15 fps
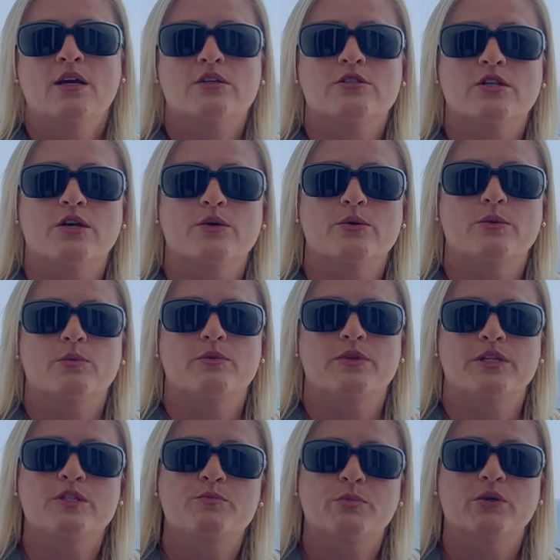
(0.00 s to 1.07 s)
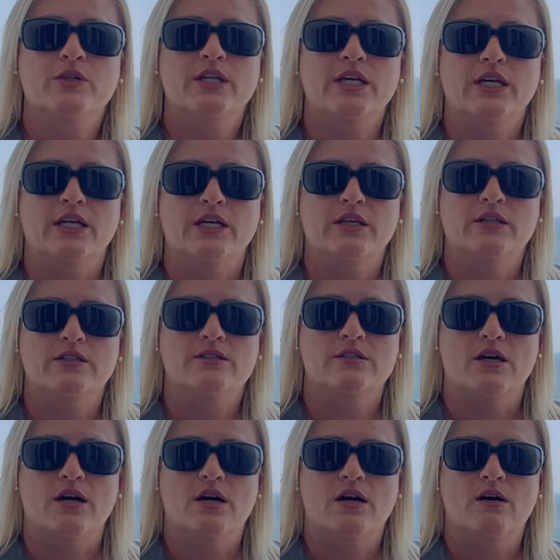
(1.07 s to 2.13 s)
So this building is
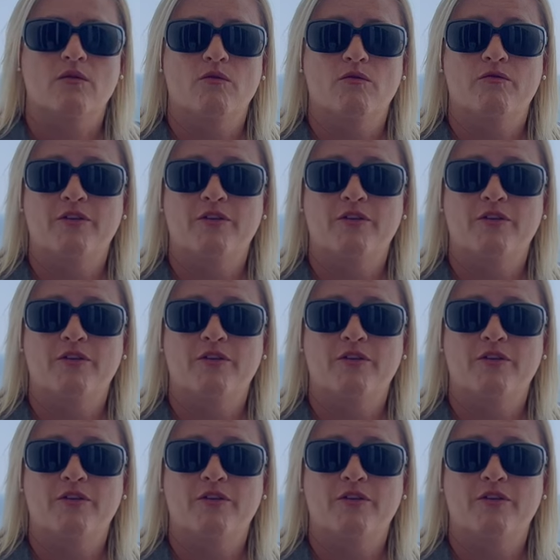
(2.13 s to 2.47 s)
uh,